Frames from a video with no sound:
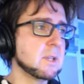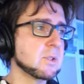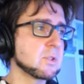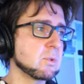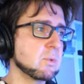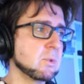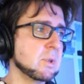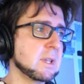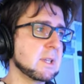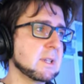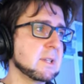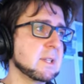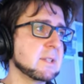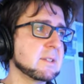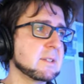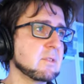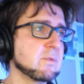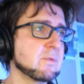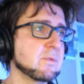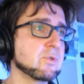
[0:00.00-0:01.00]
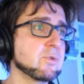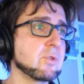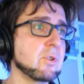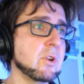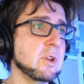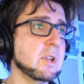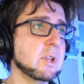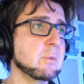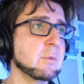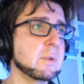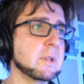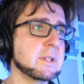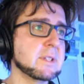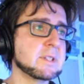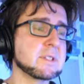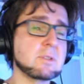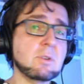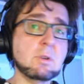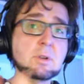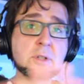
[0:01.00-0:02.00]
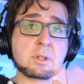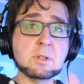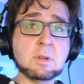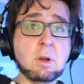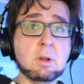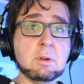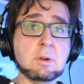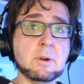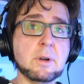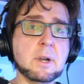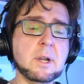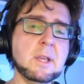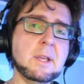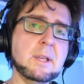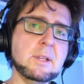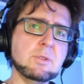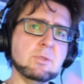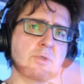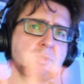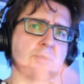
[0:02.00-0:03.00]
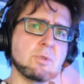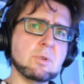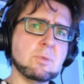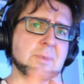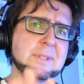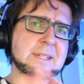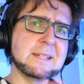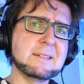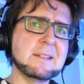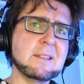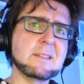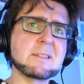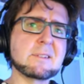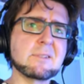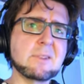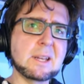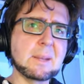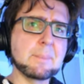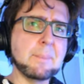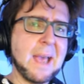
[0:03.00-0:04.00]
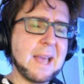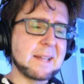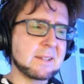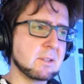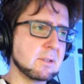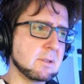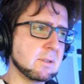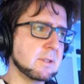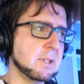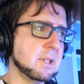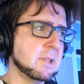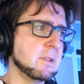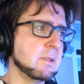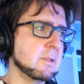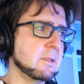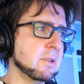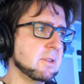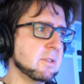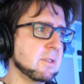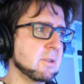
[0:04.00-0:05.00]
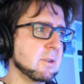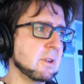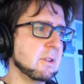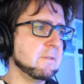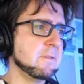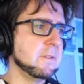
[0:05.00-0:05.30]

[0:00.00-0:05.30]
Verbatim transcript: So you can, instead of drawing with a solid color, you draw with a dithering pattern, the dithering